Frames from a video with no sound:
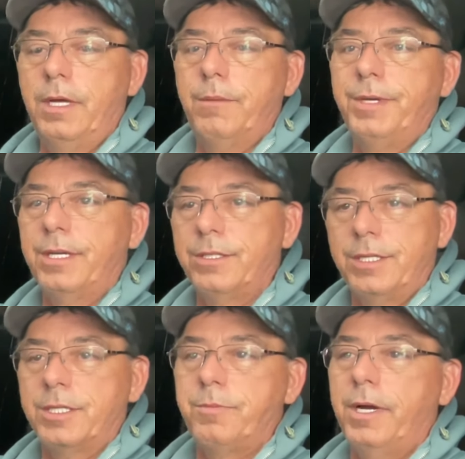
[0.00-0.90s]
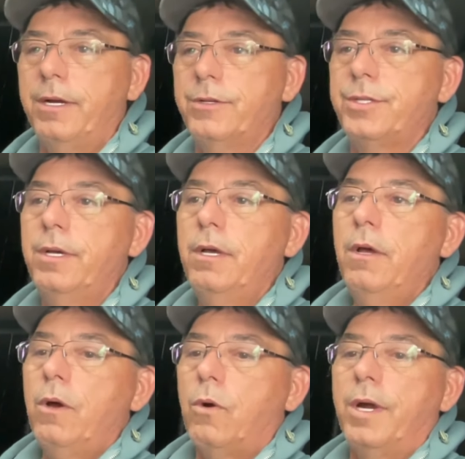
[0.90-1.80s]
because it expires,
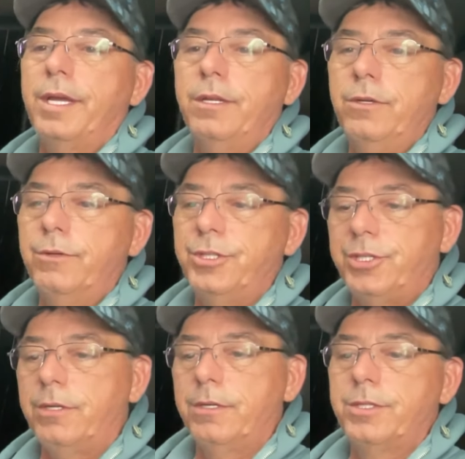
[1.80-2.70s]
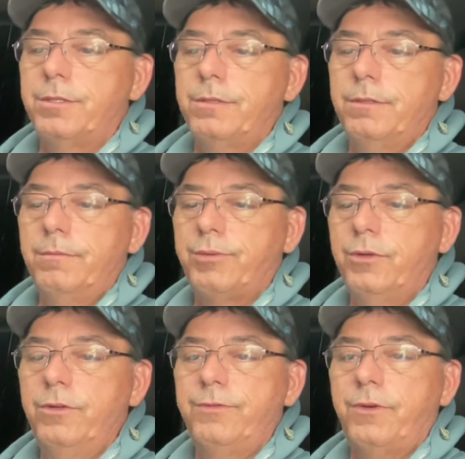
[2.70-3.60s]
or I get a new insurance
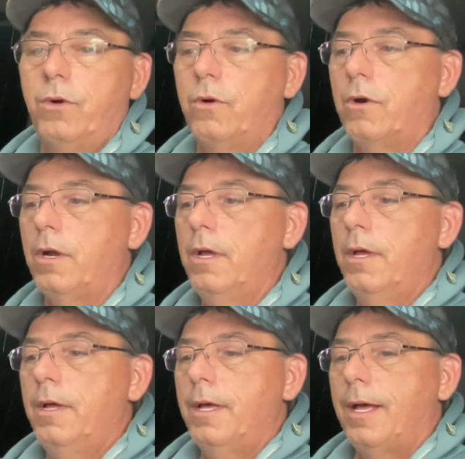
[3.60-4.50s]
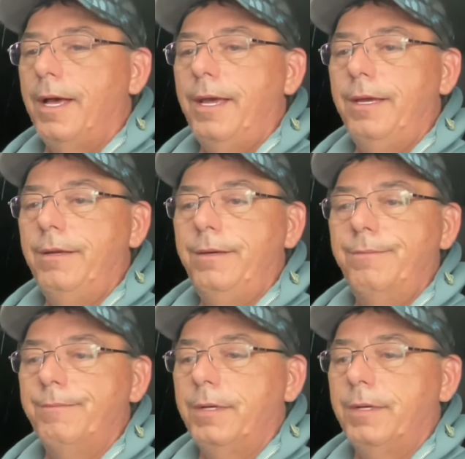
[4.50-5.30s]
proof, or I